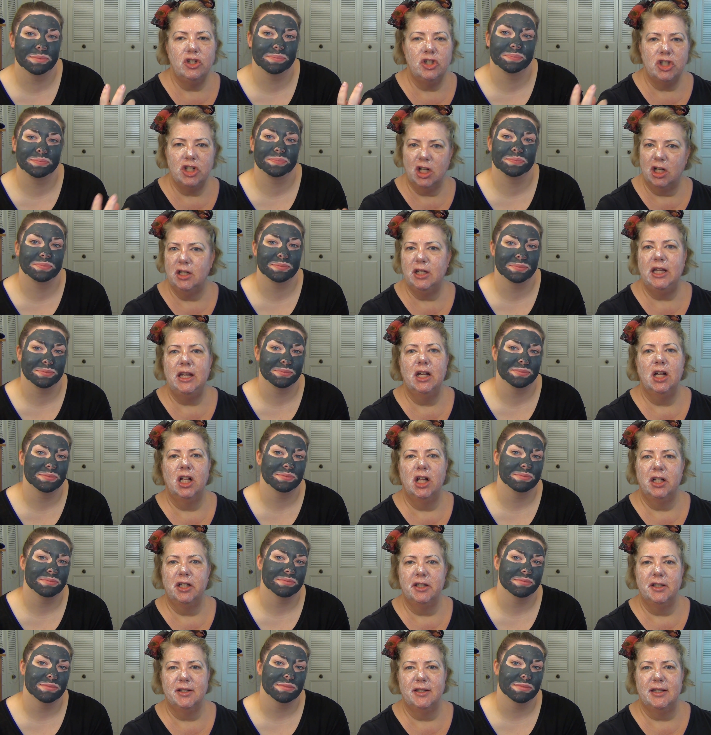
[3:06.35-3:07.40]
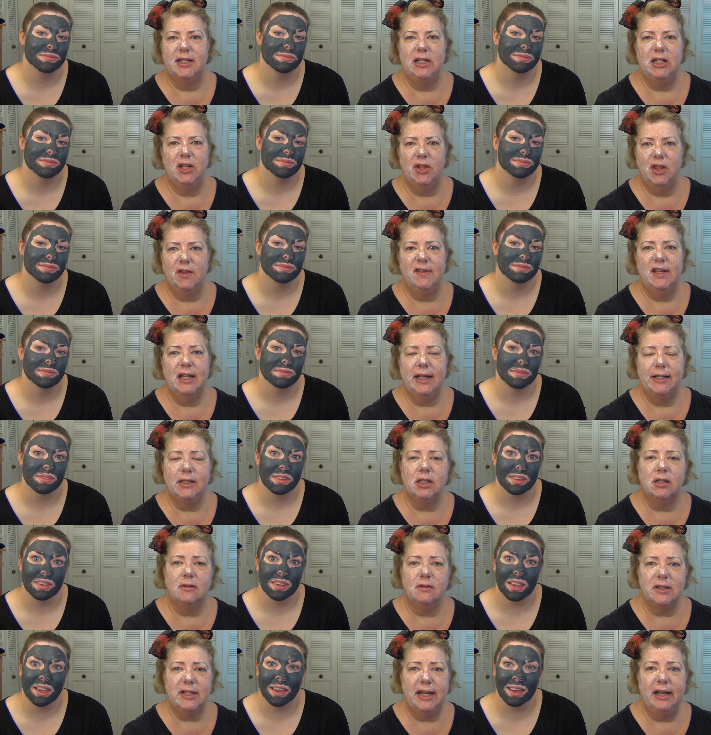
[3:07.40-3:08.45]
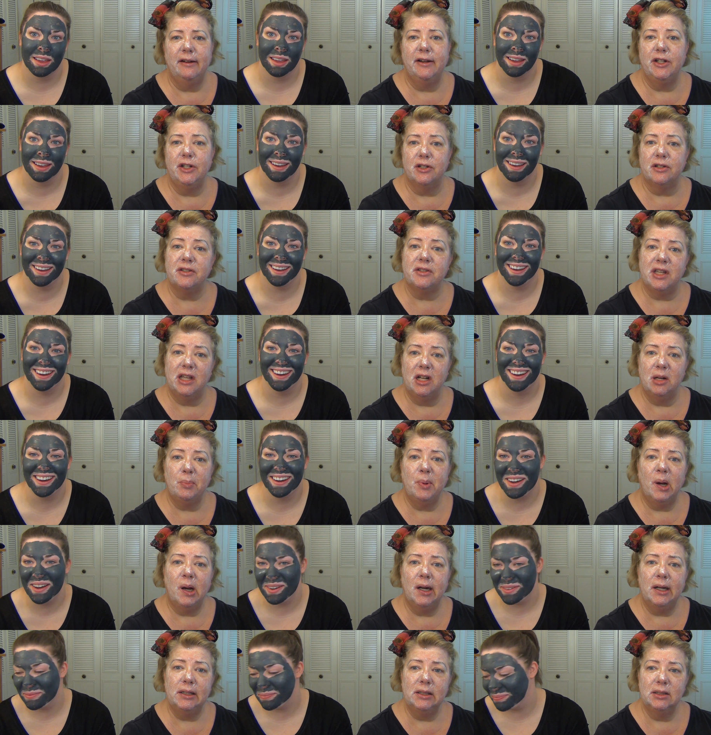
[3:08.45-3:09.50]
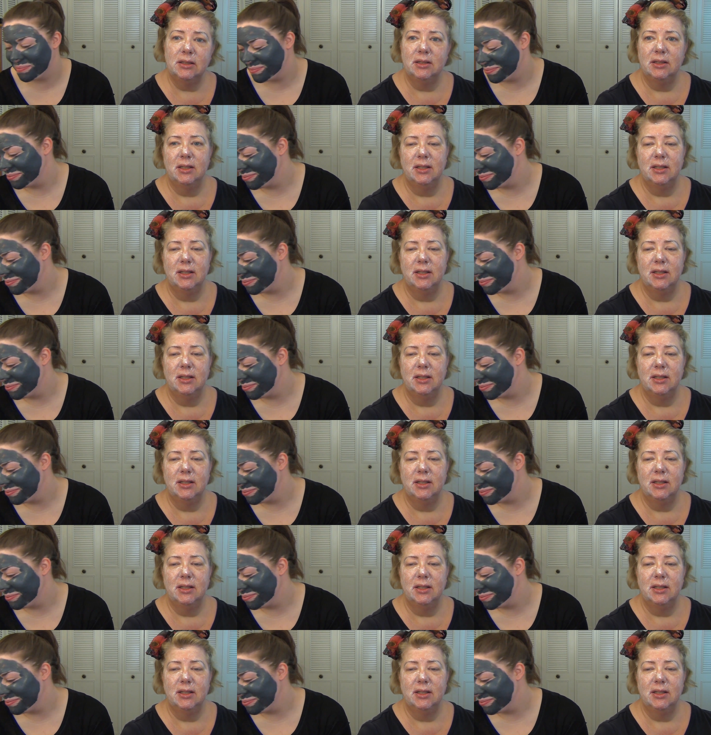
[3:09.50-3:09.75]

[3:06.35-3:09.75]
Speaker 1: chunky holes that you feel like you're tearing your skin apart.